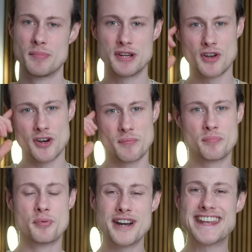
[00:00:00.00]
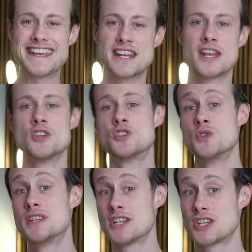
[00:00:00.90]
but you gotta break it
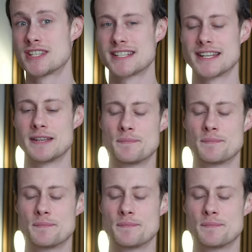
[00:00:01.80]
judiciously.